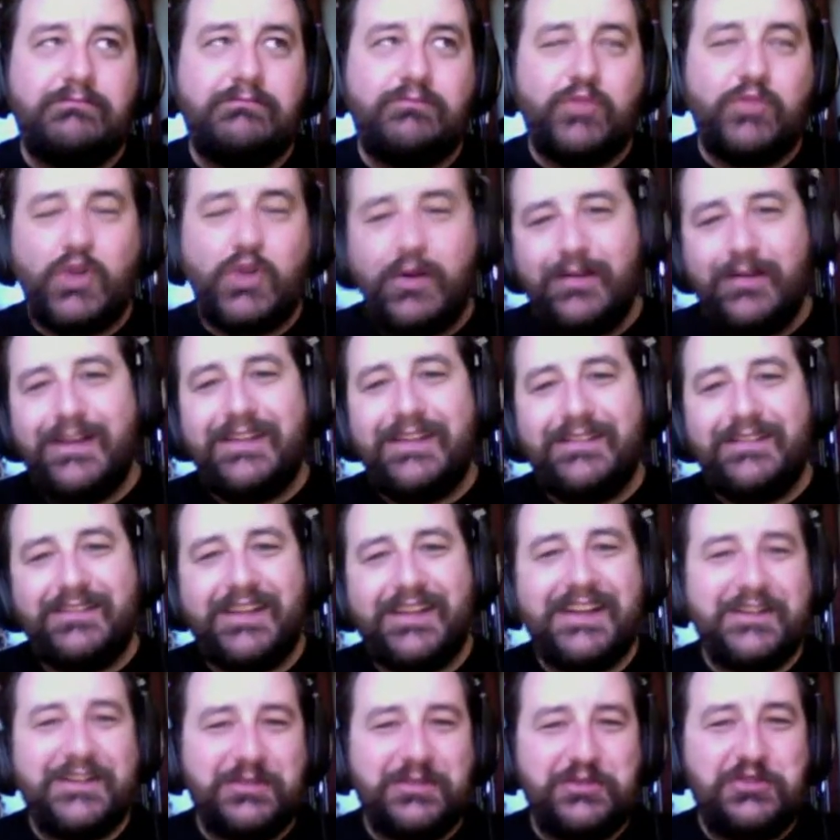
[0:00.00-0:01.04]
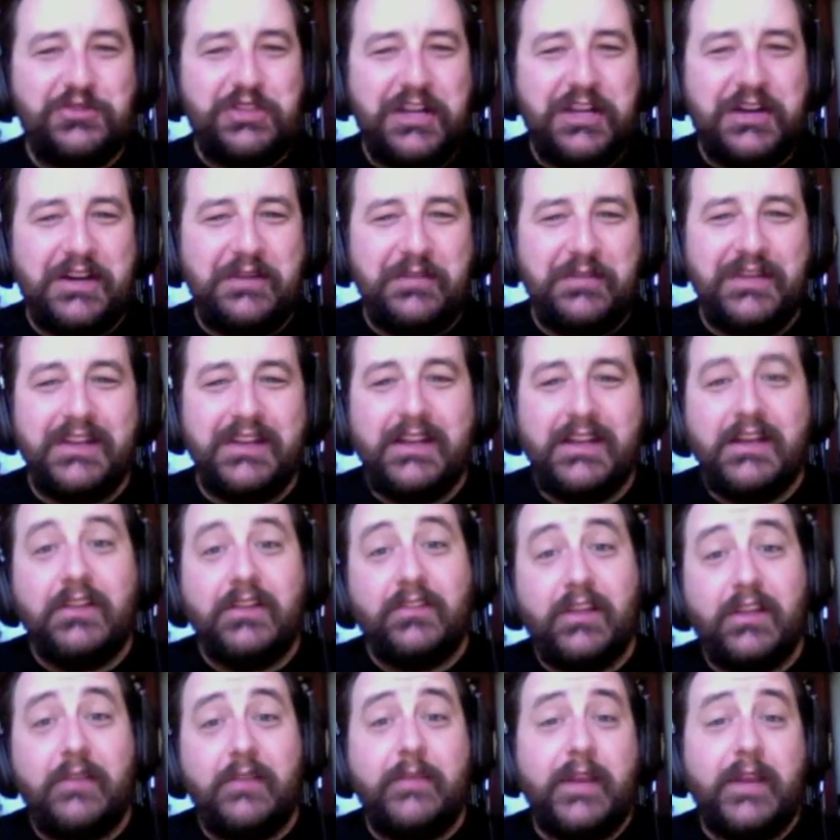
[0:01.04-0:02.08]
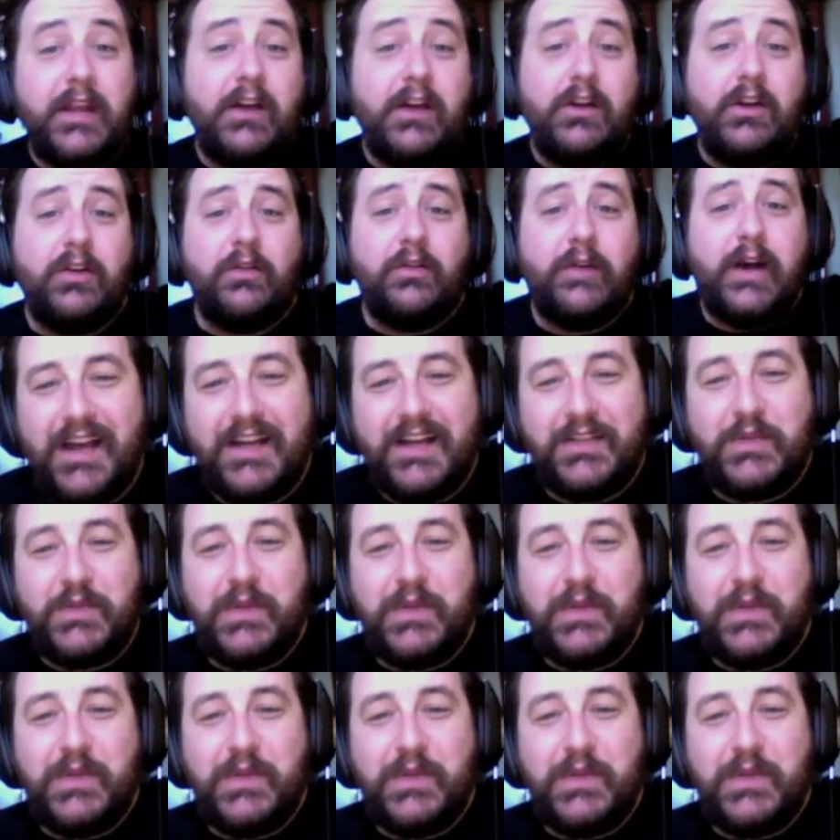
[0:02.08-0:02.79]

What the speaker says: go ahead and like and share, but let me know.